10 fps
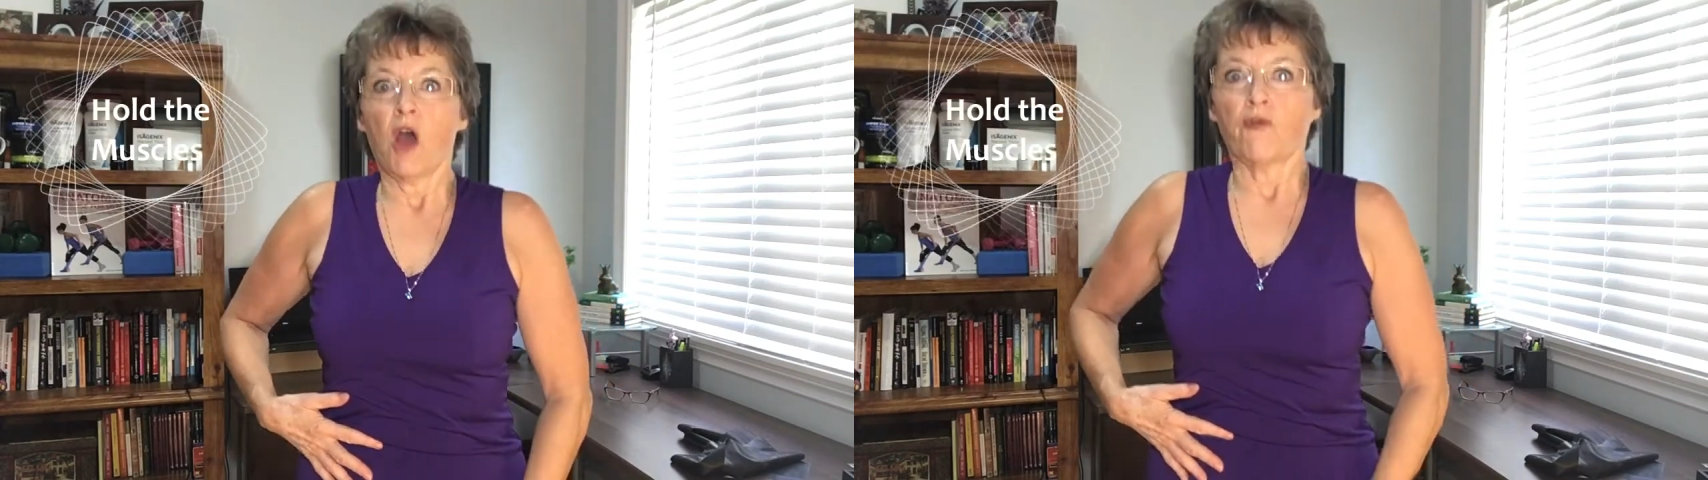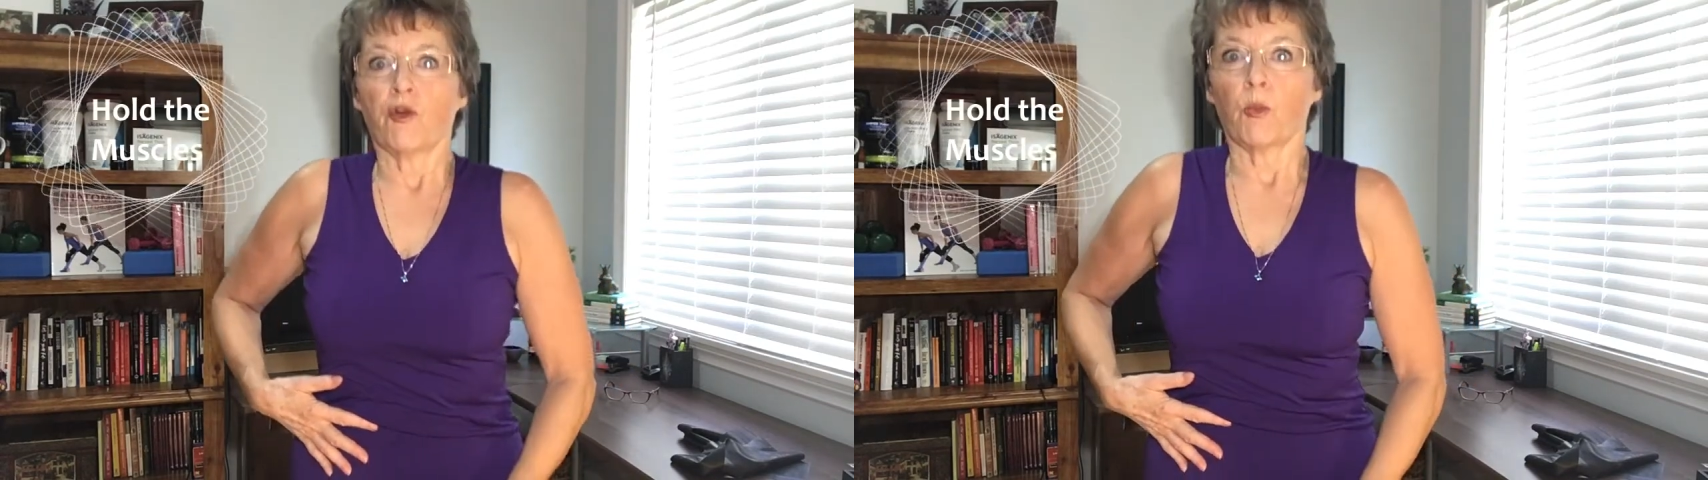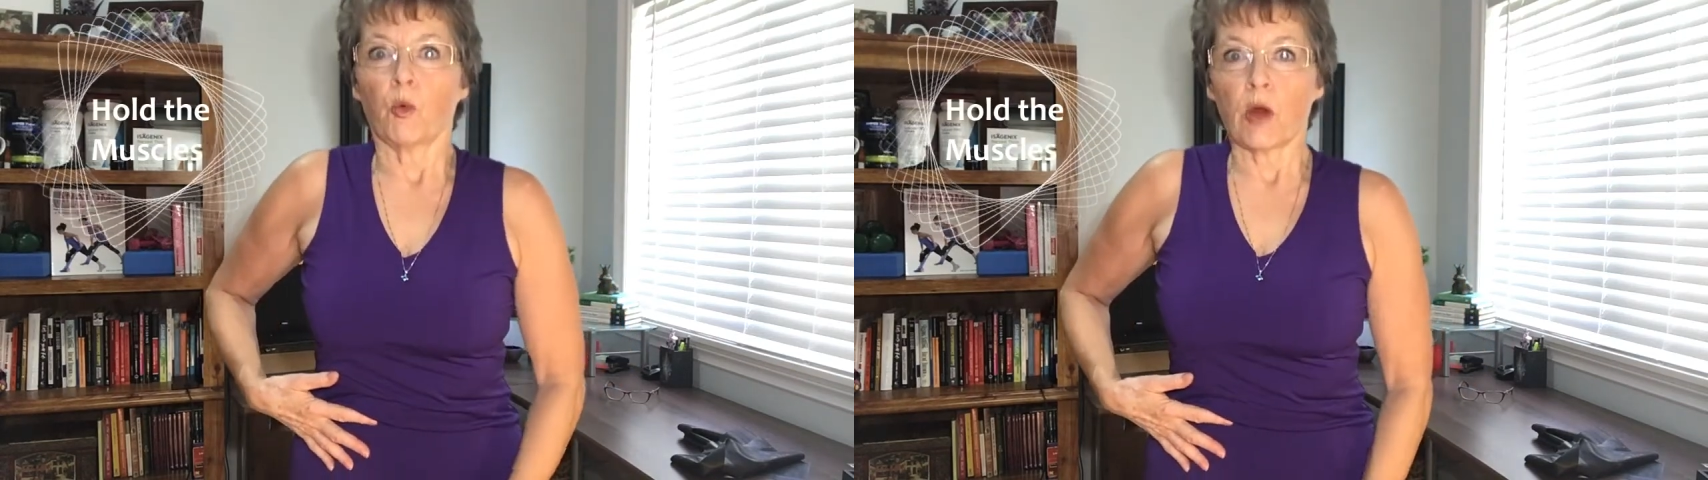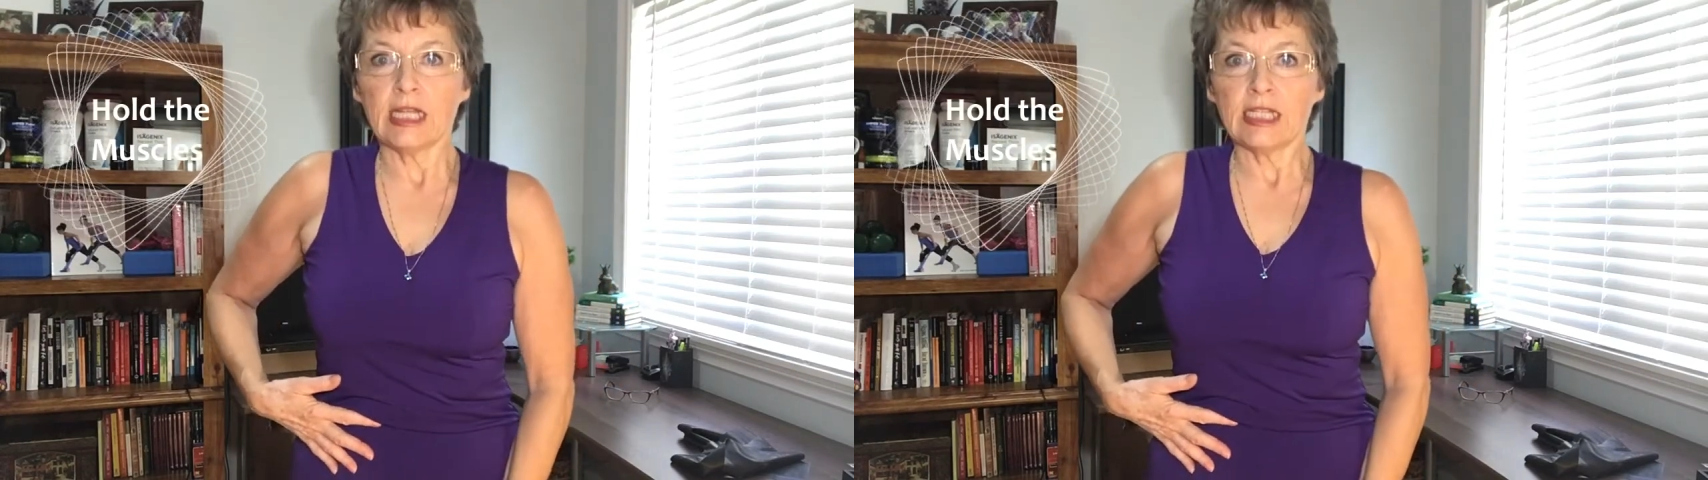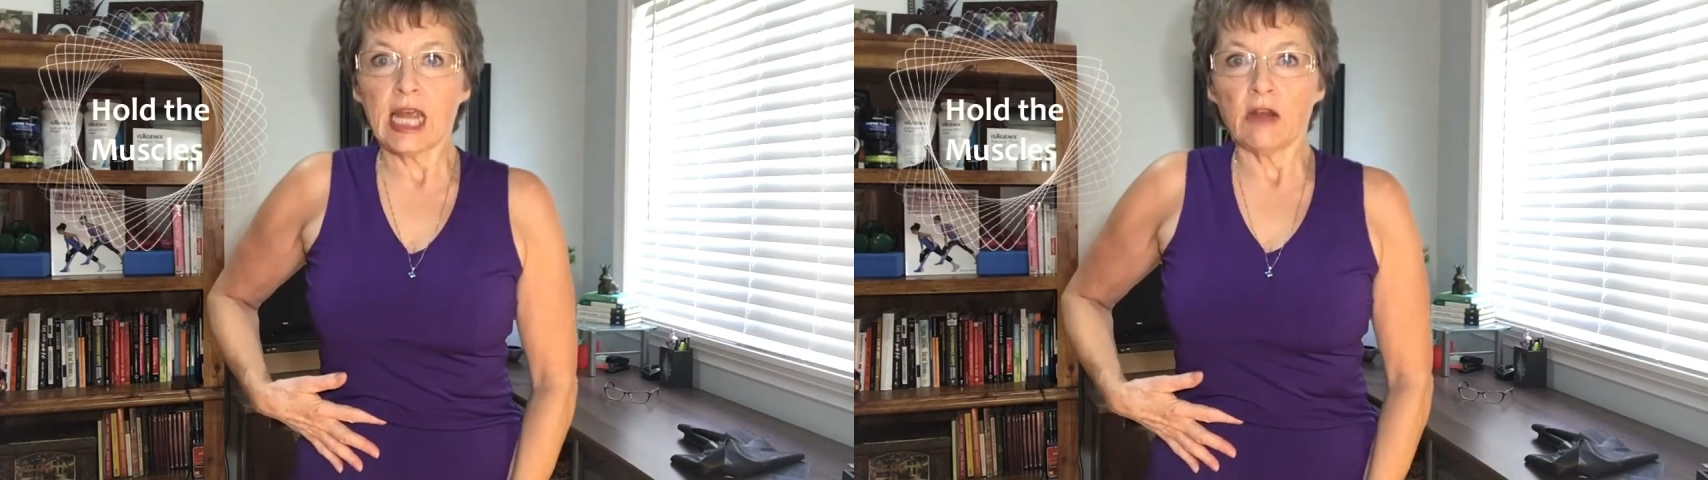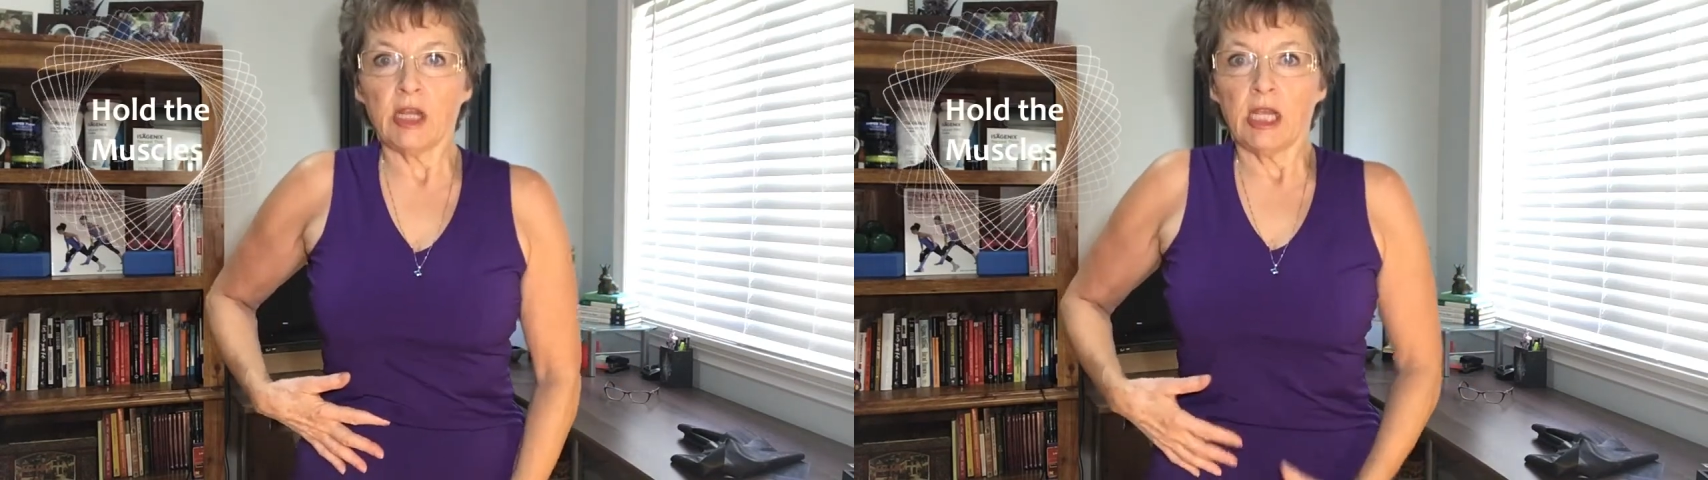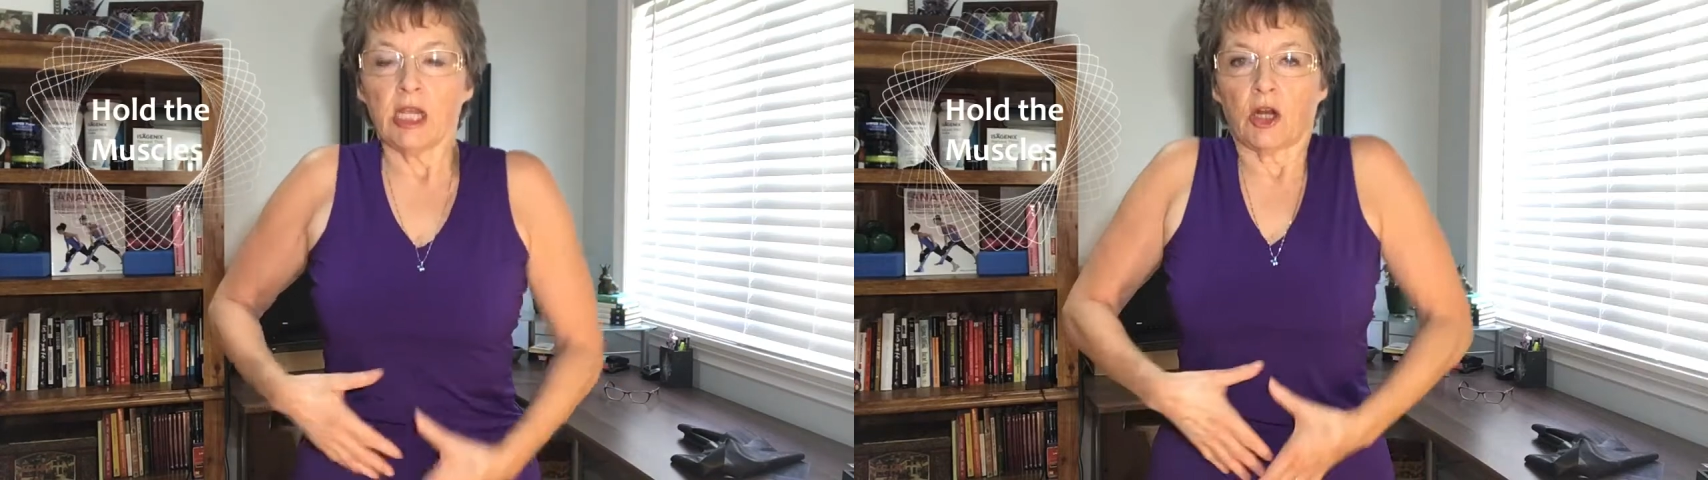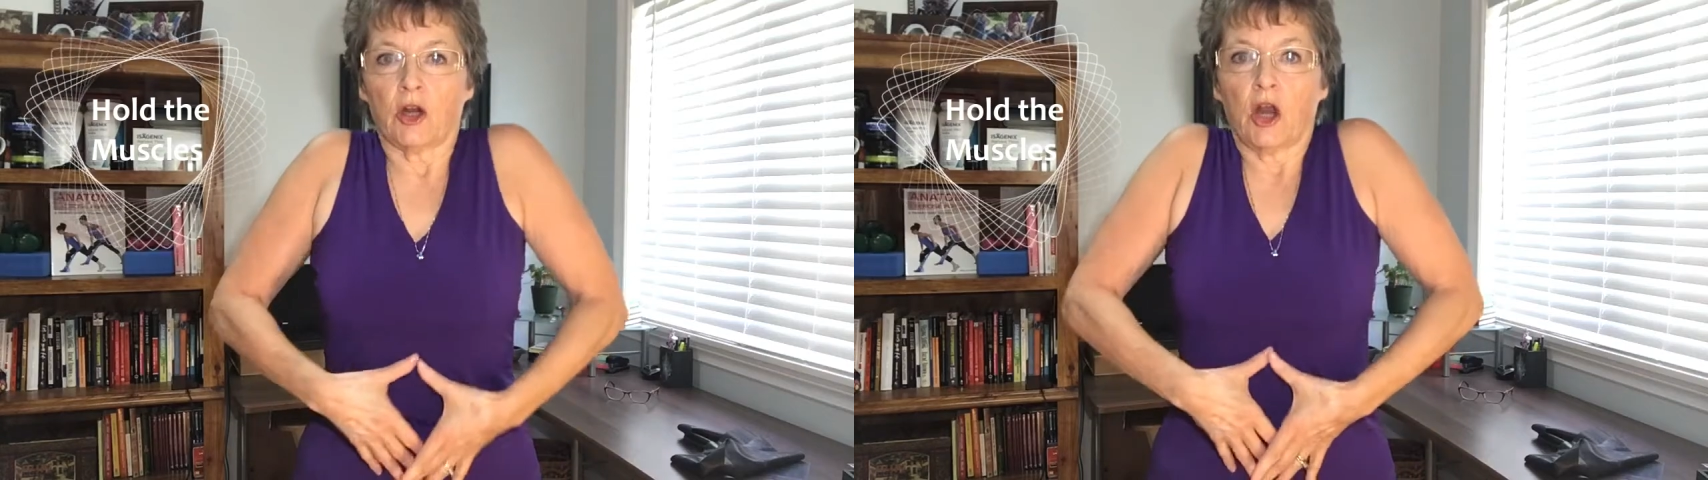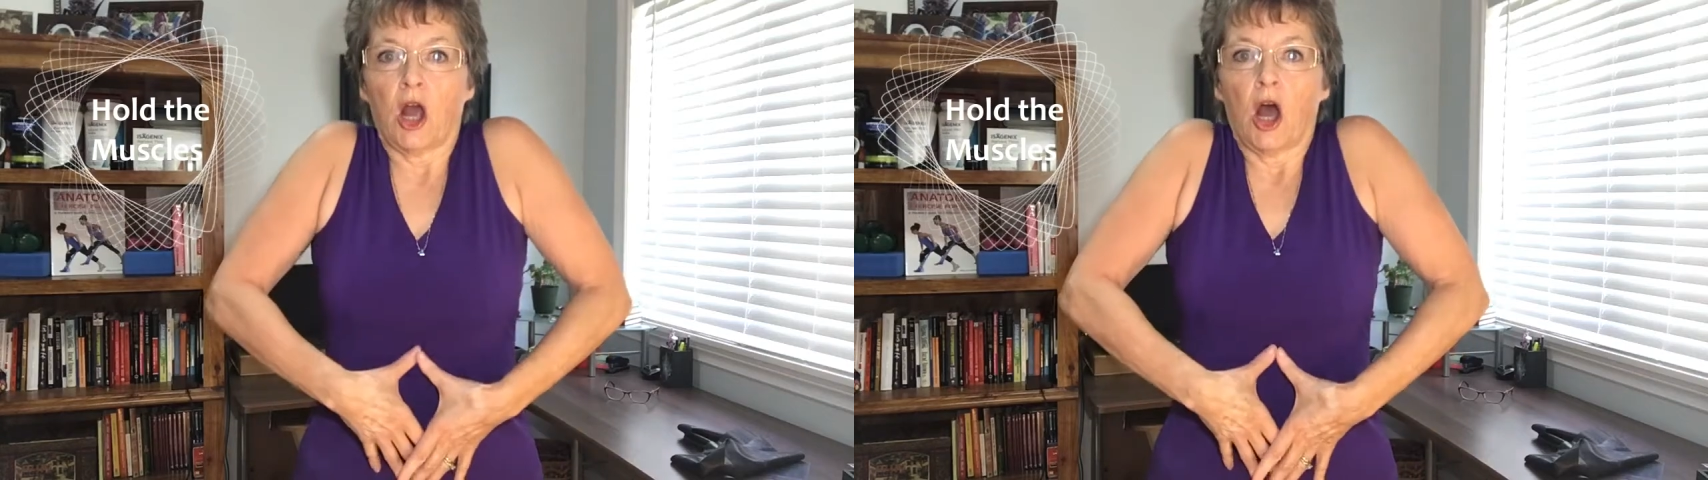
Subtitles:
from right down here,